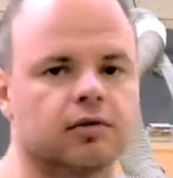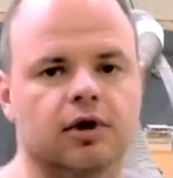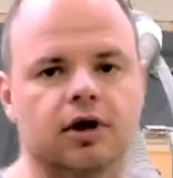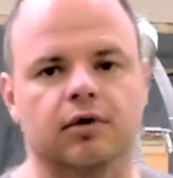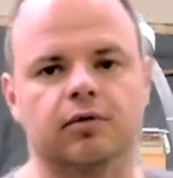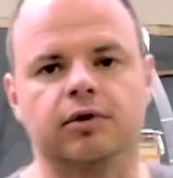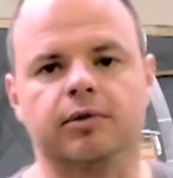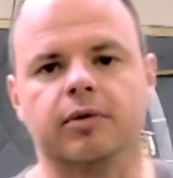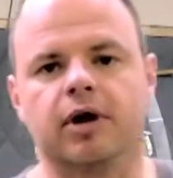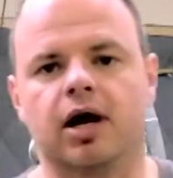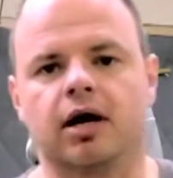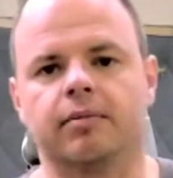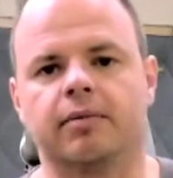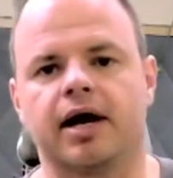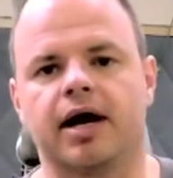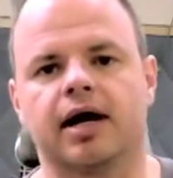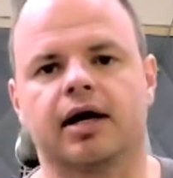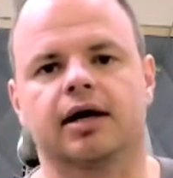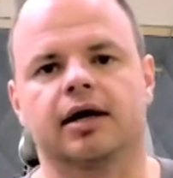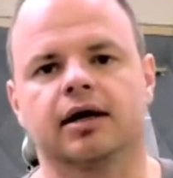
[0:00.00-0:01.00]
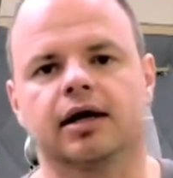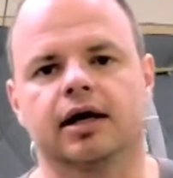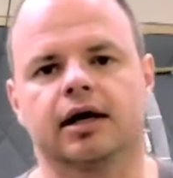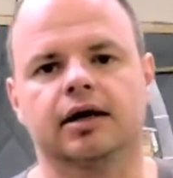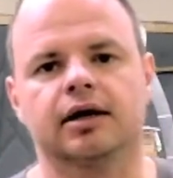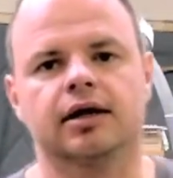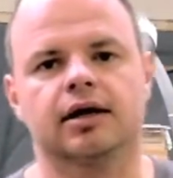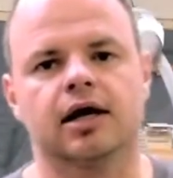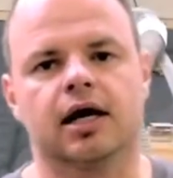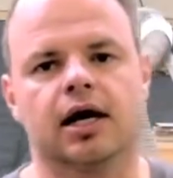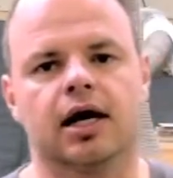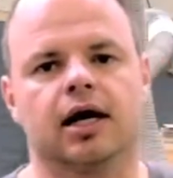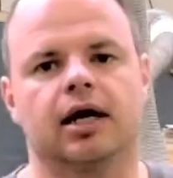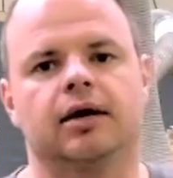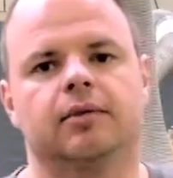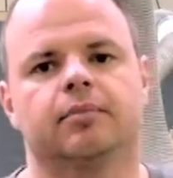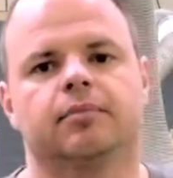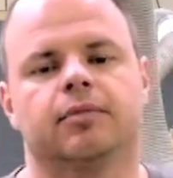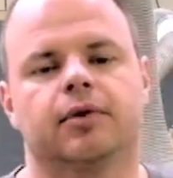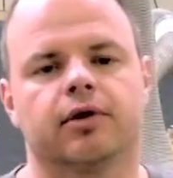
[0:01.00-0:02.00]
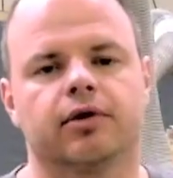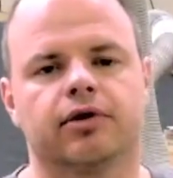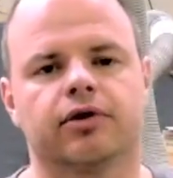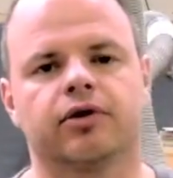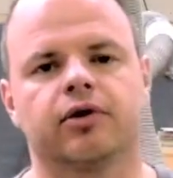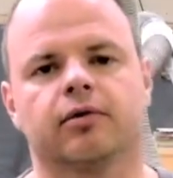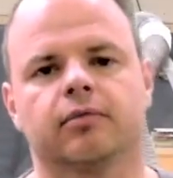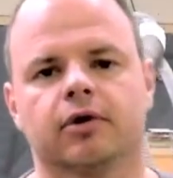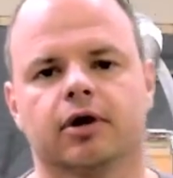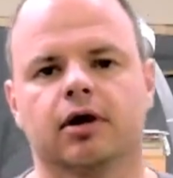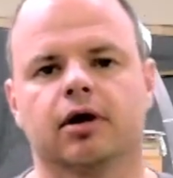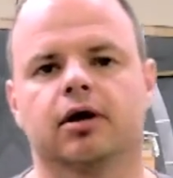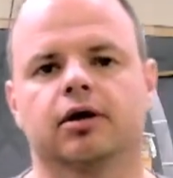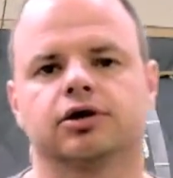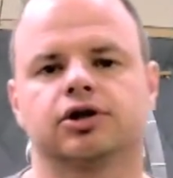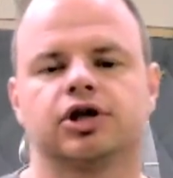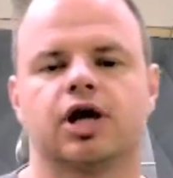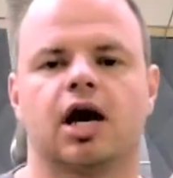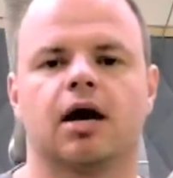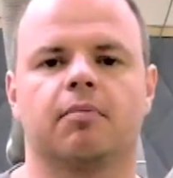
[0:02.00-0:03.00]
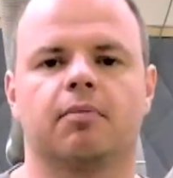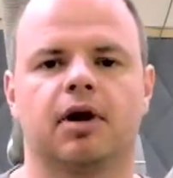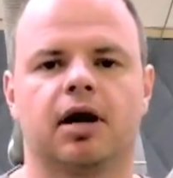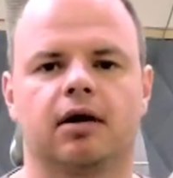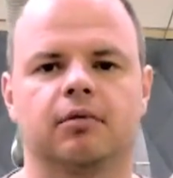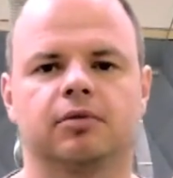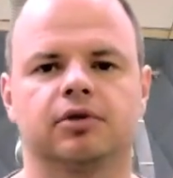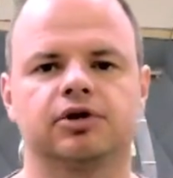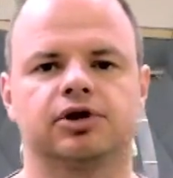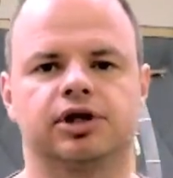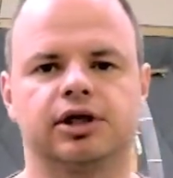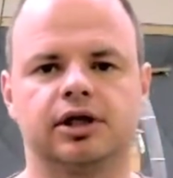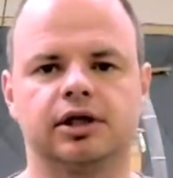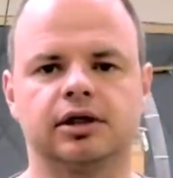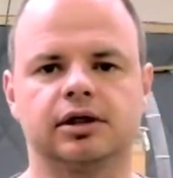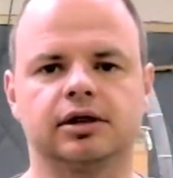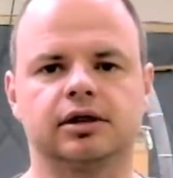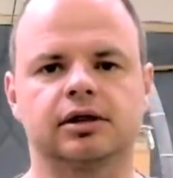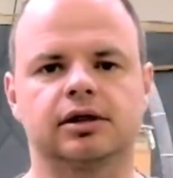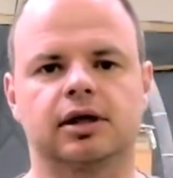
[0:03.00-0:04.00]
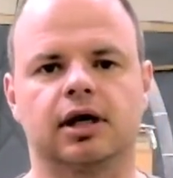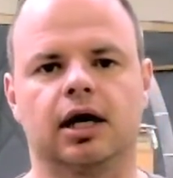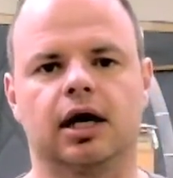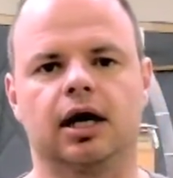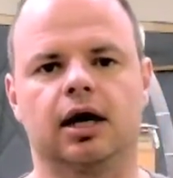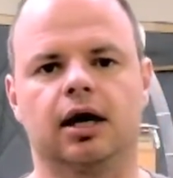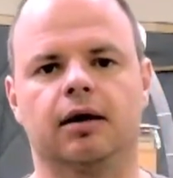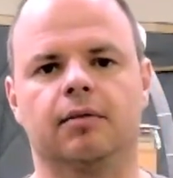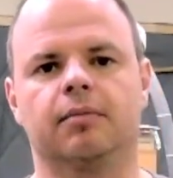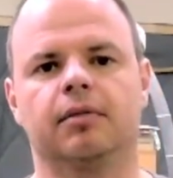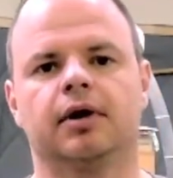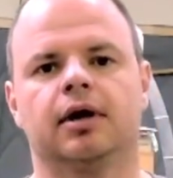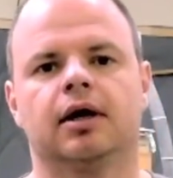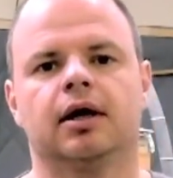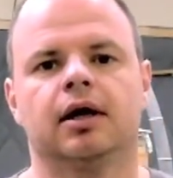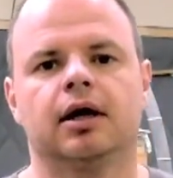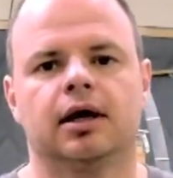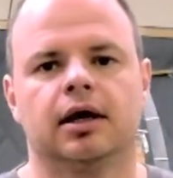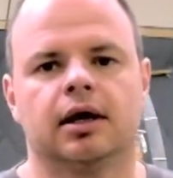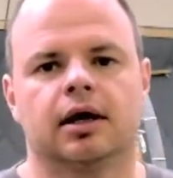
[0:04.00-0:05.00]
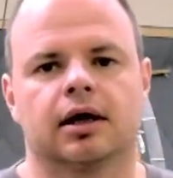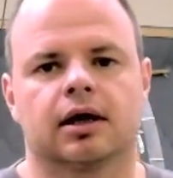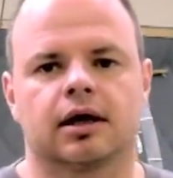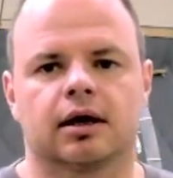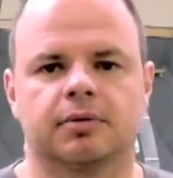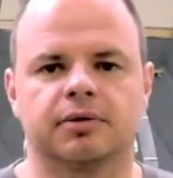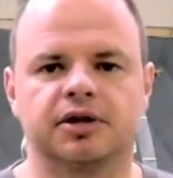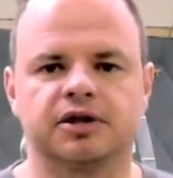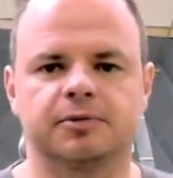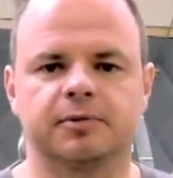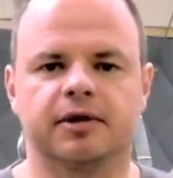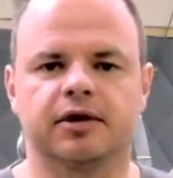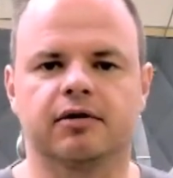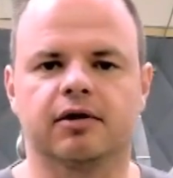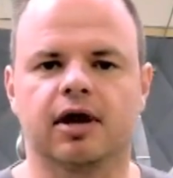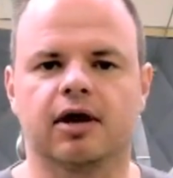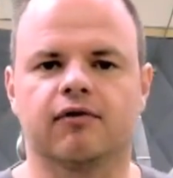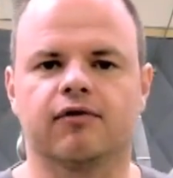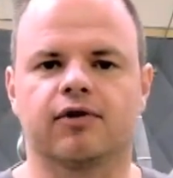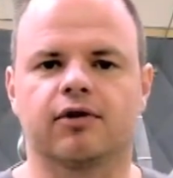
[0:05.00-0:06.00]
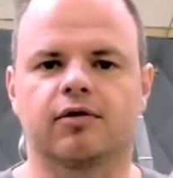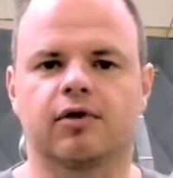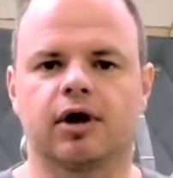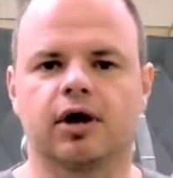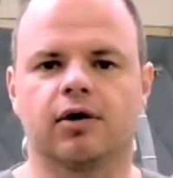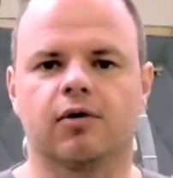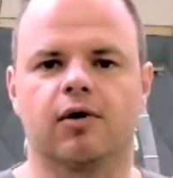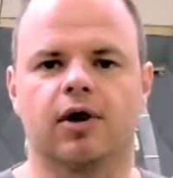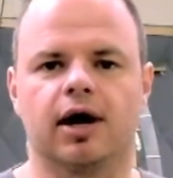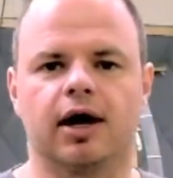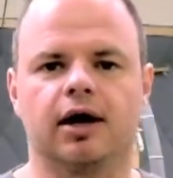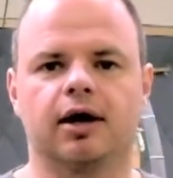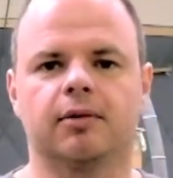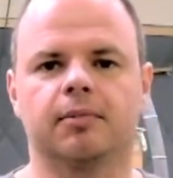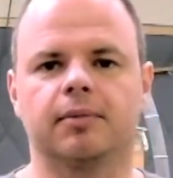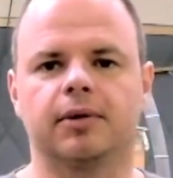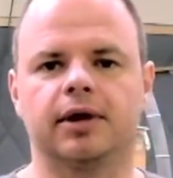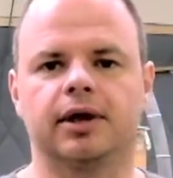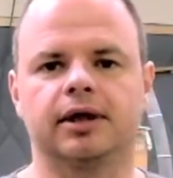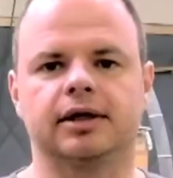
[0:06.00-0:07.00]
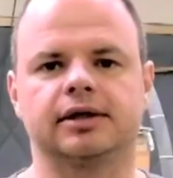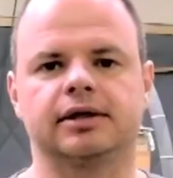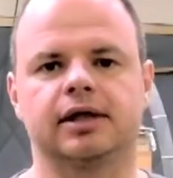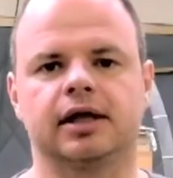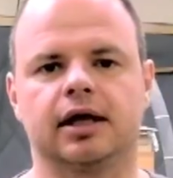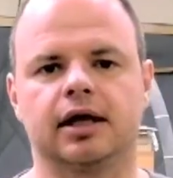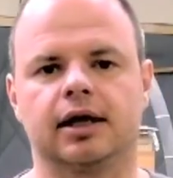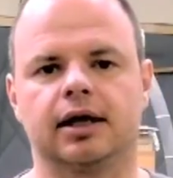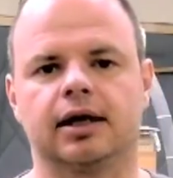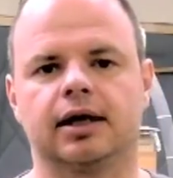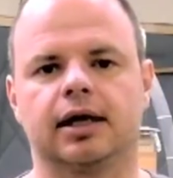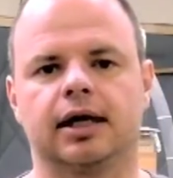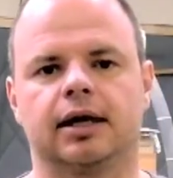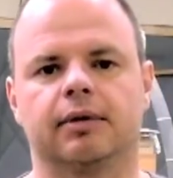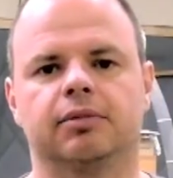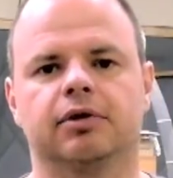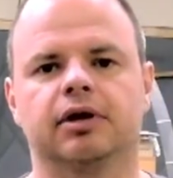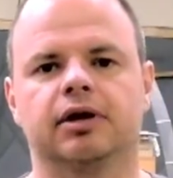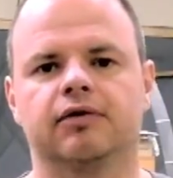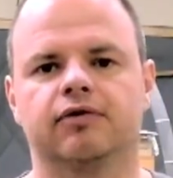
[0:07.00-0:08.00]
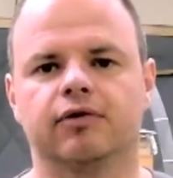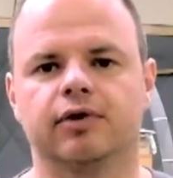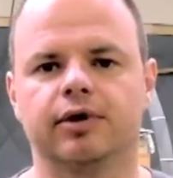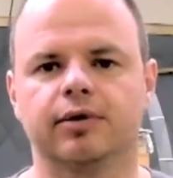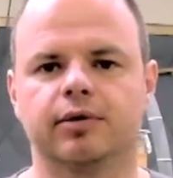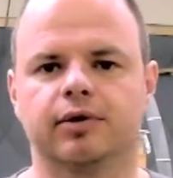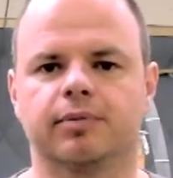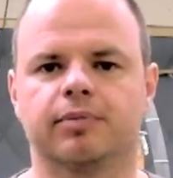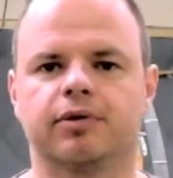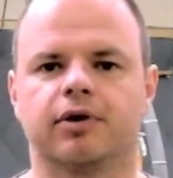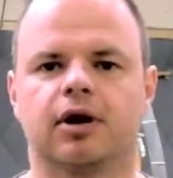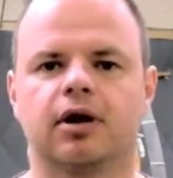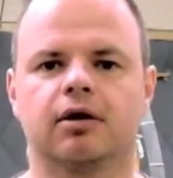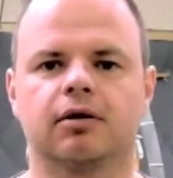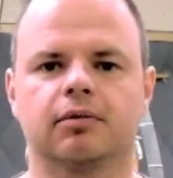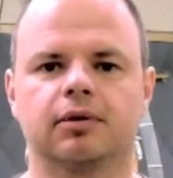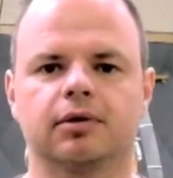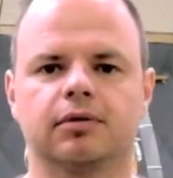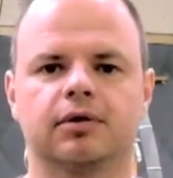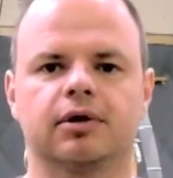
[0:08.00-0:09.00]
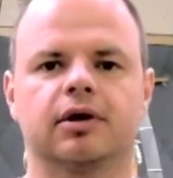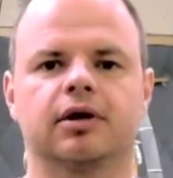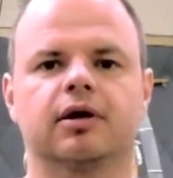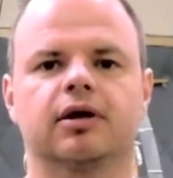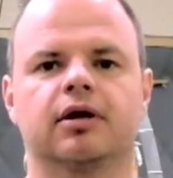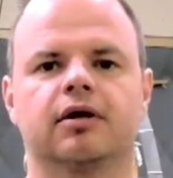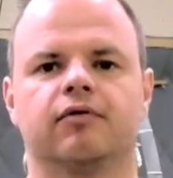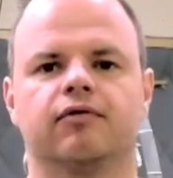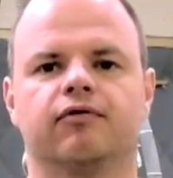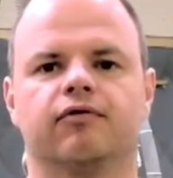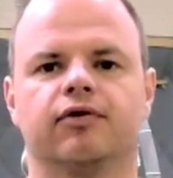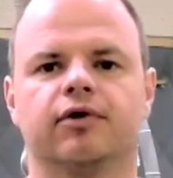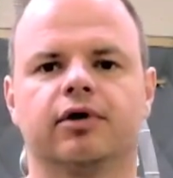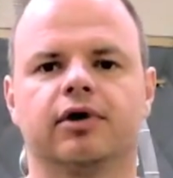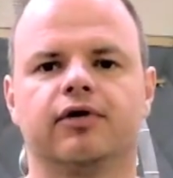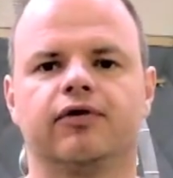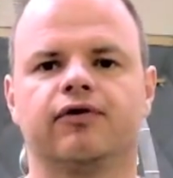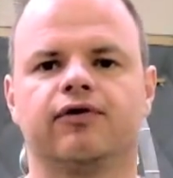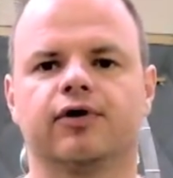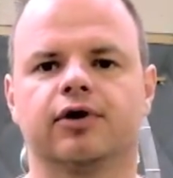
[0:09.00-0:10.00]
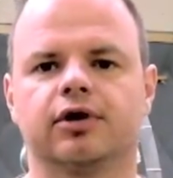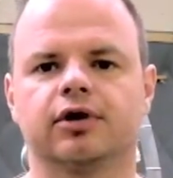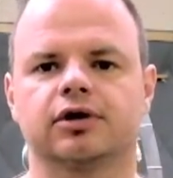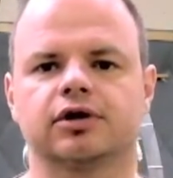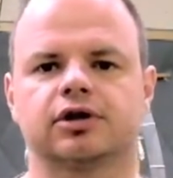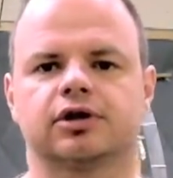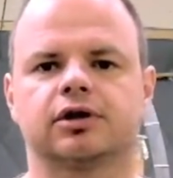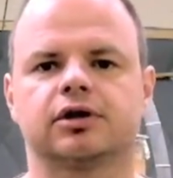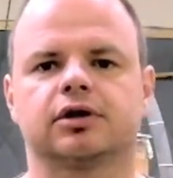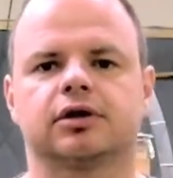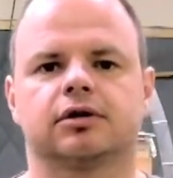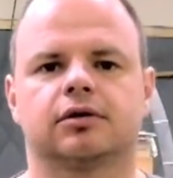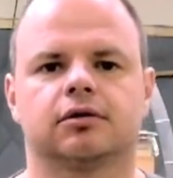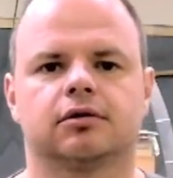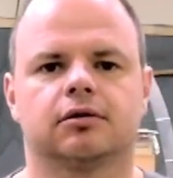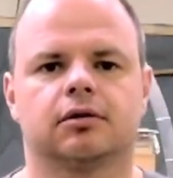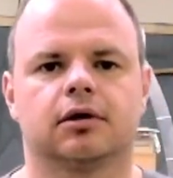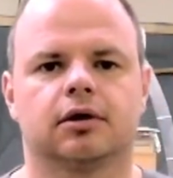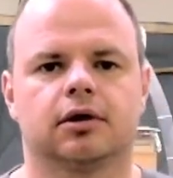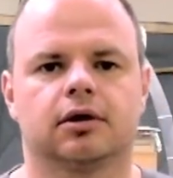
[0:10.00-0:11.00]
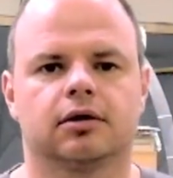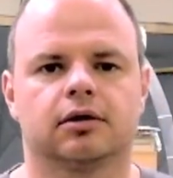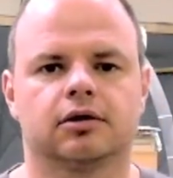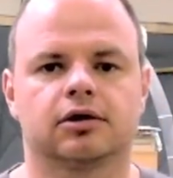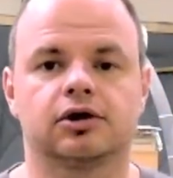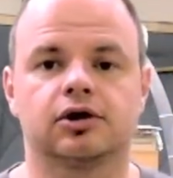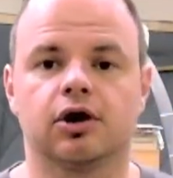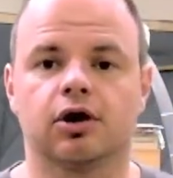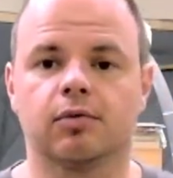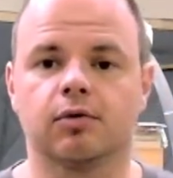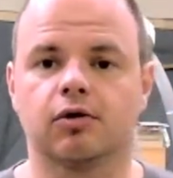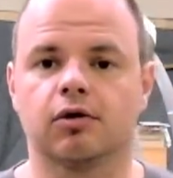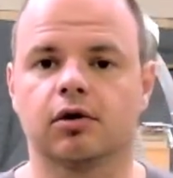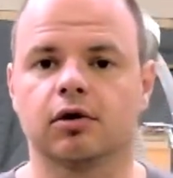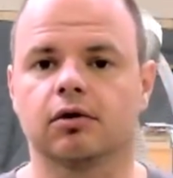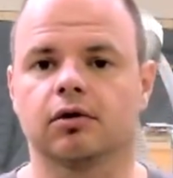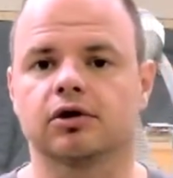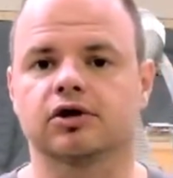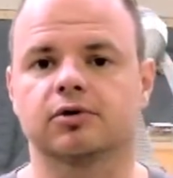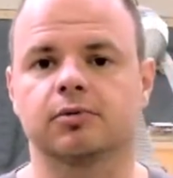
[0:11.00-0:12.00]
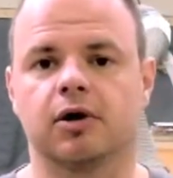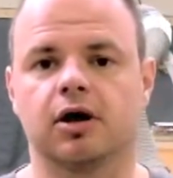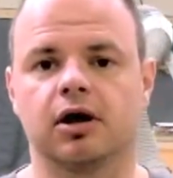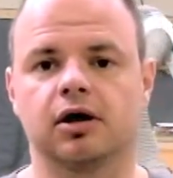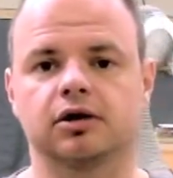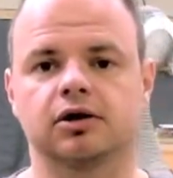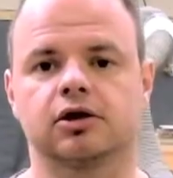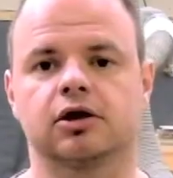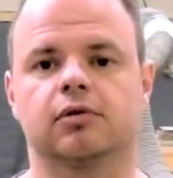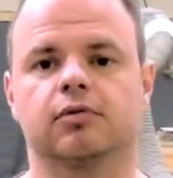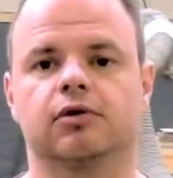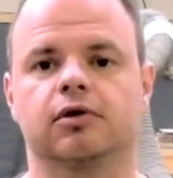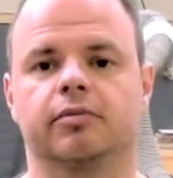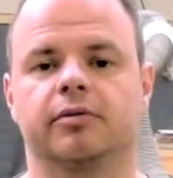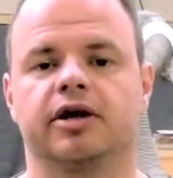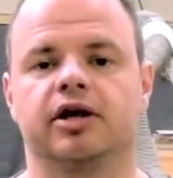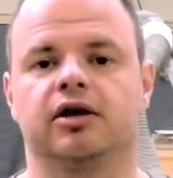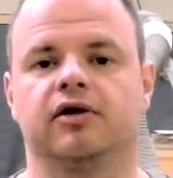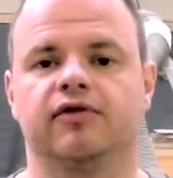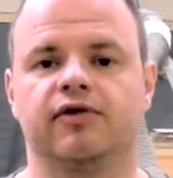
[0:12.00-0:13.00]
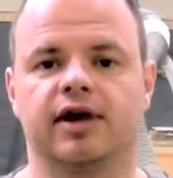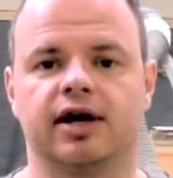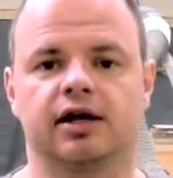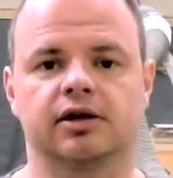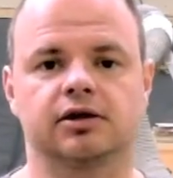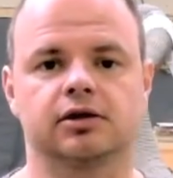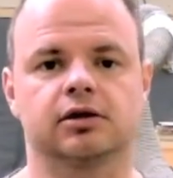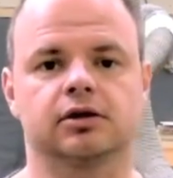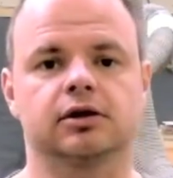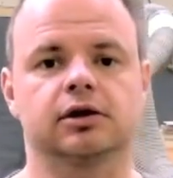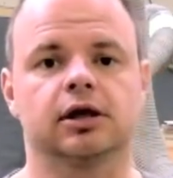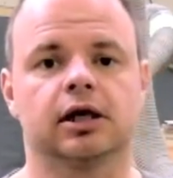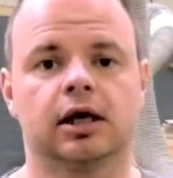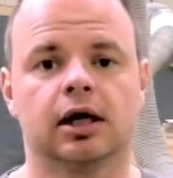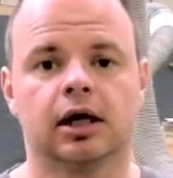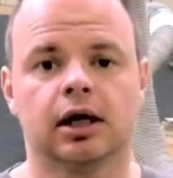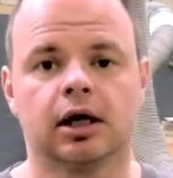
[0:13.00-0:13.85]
one we bought back in '99. Both of them are shop-bought machines. The company's been around for quite a while, but I believe we were probably one of the very first snowboard or small snowboard manufacturers